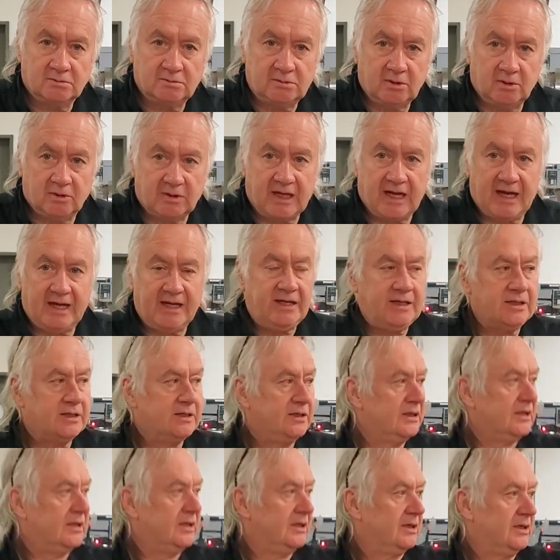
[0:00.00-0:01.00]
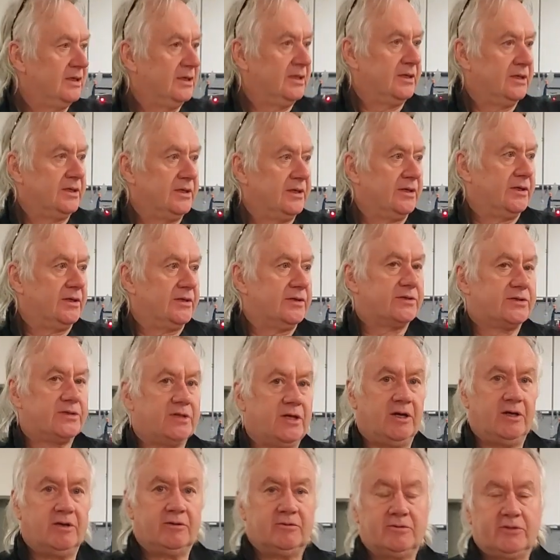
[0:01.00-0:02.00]
Okay?
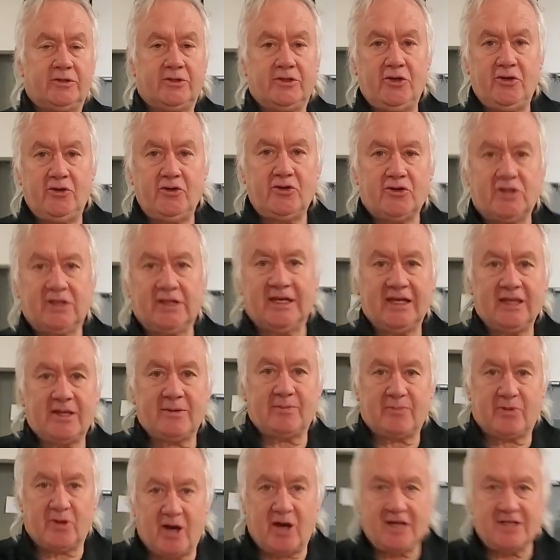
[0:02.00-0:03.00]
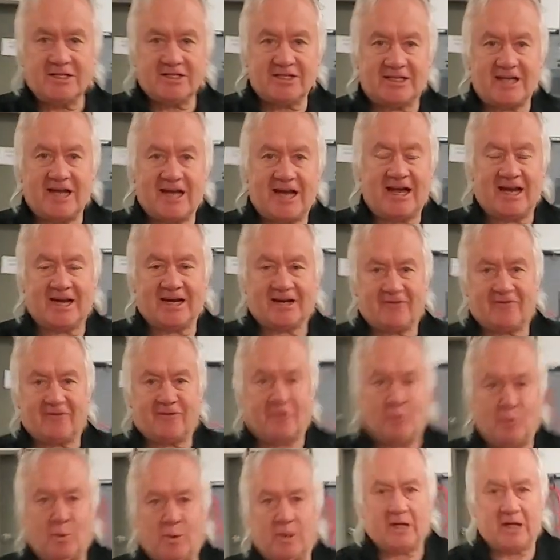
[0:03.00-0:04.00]
So usually the price tag,
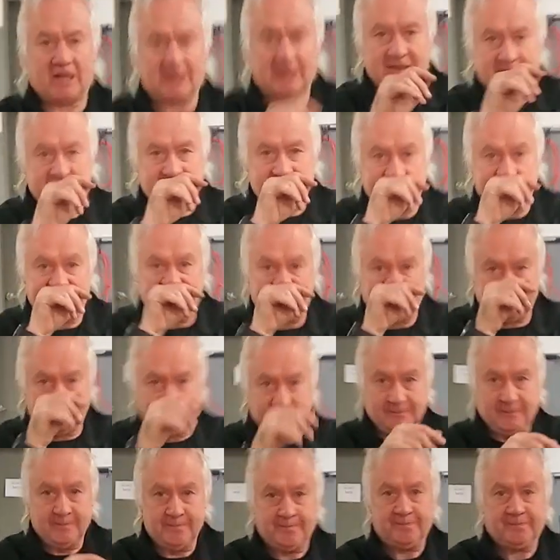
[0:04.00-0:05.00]
from what I can tell,